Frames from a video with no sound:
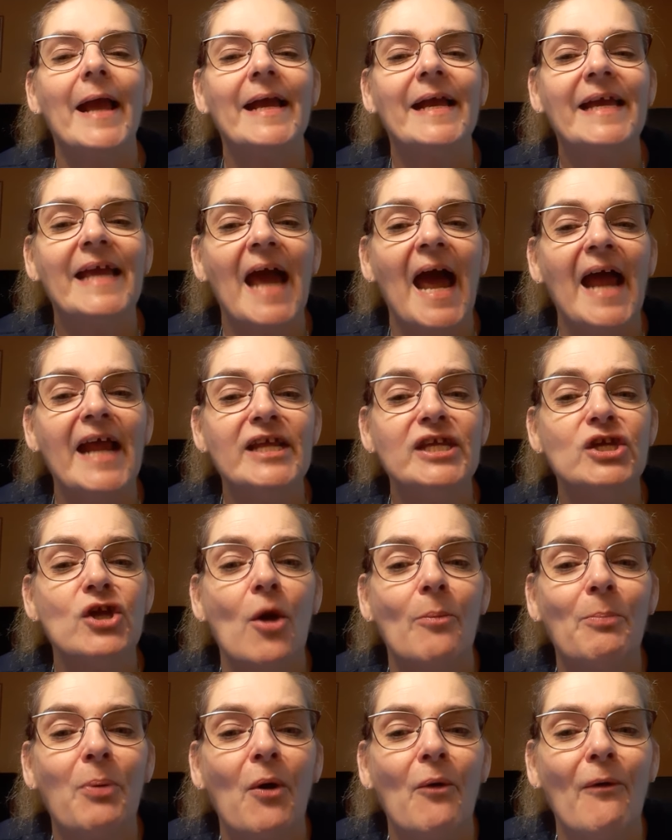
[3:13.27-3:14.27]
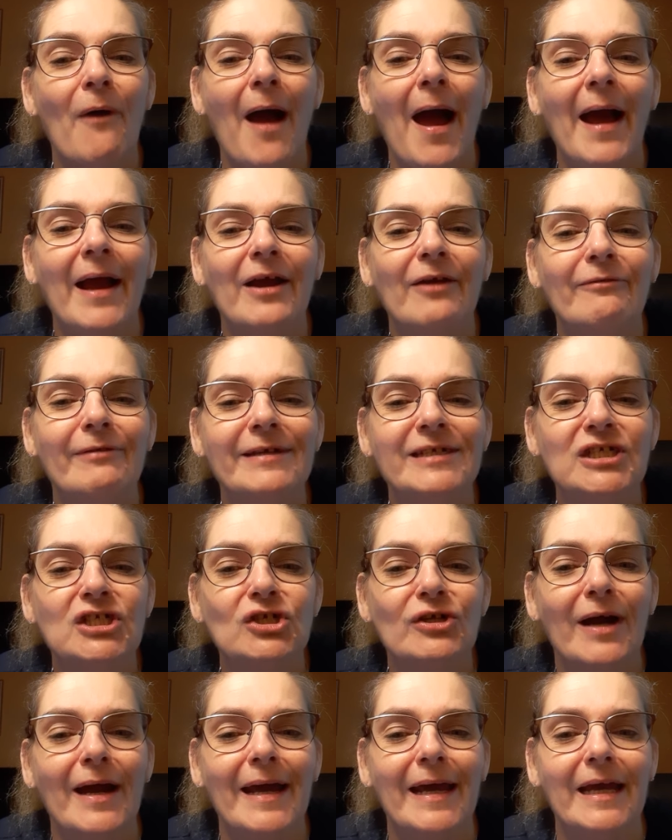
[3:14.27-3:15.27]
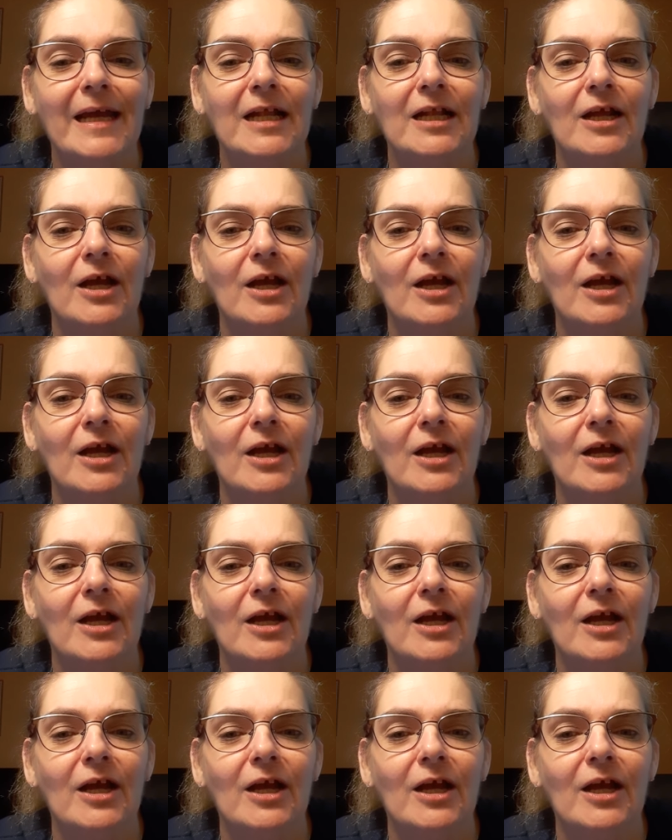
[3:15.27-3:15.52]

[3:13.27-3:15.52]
Get your prerogatory straight.